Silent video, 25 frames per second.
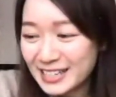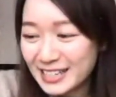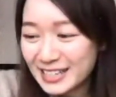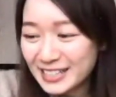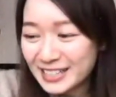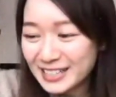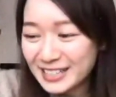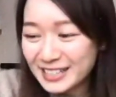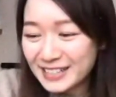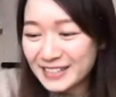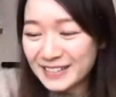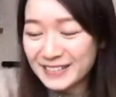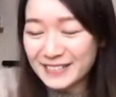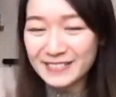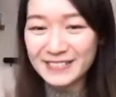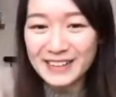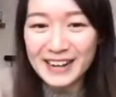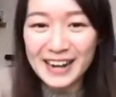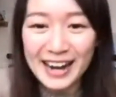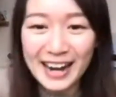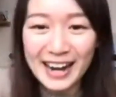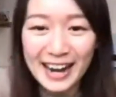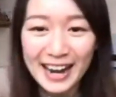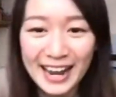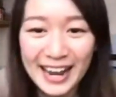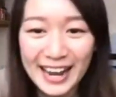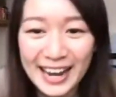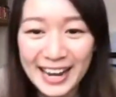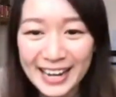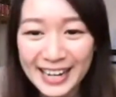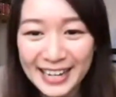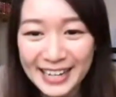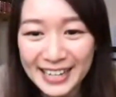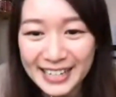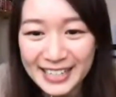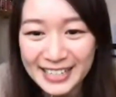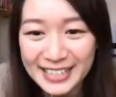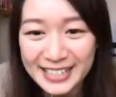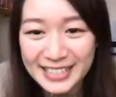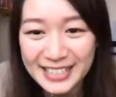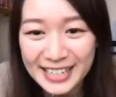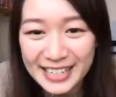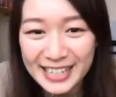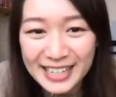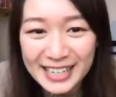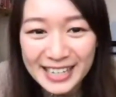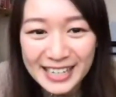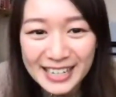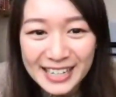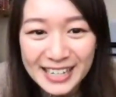Great!
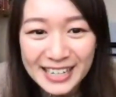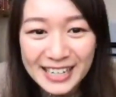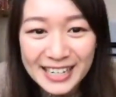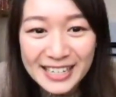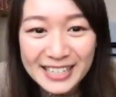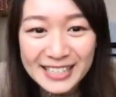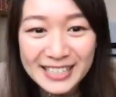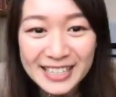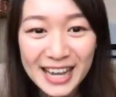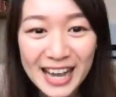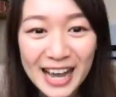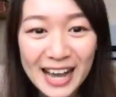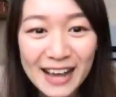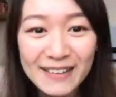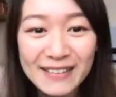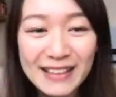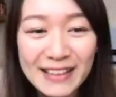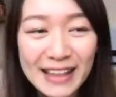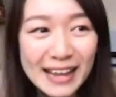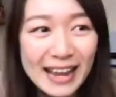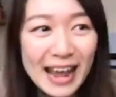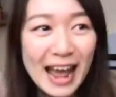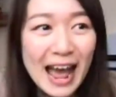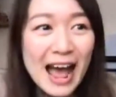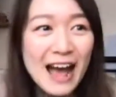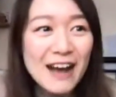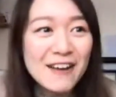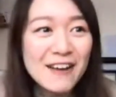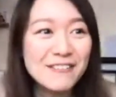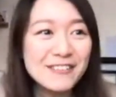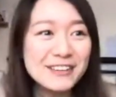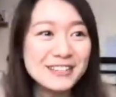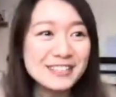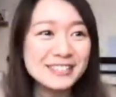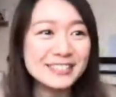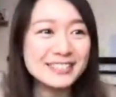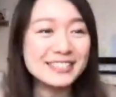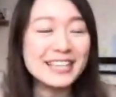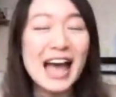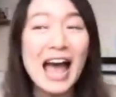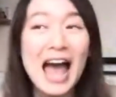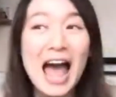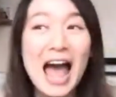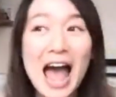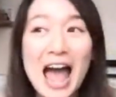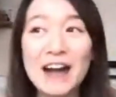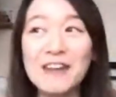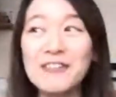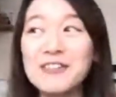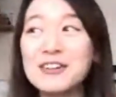Yeah, like I
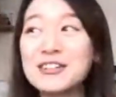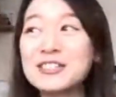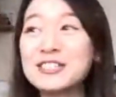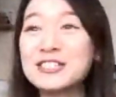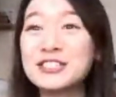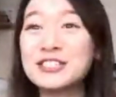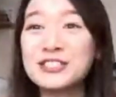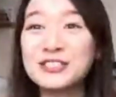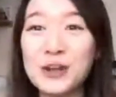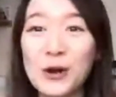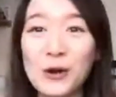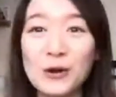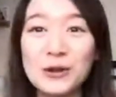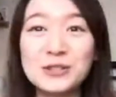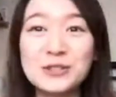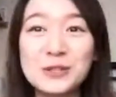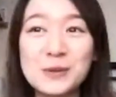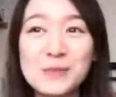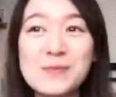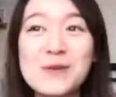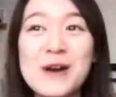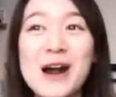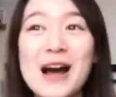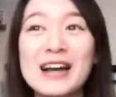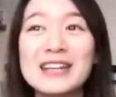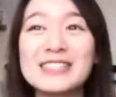was so surprised.